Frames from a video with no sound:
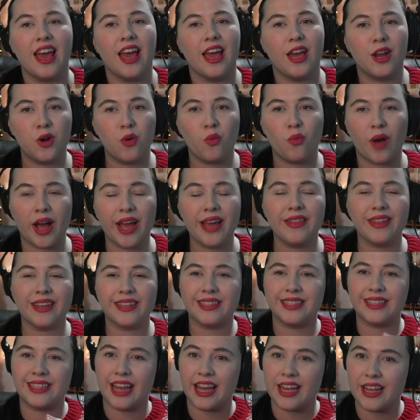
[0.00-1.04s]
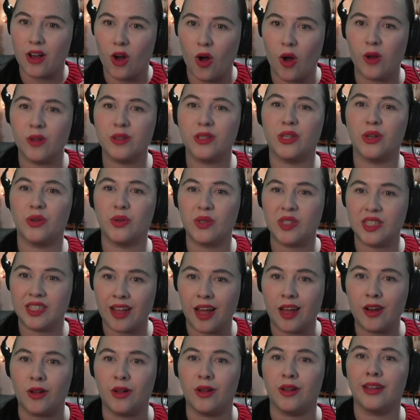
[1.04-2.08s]
in a way that's like also
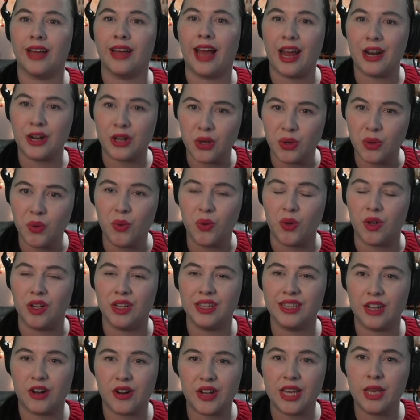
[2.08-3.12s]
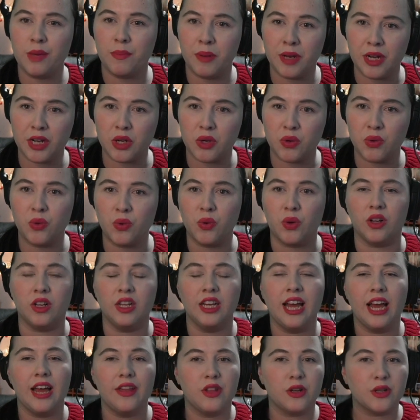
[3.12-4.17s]
subtle and cool. They're keeping it cool.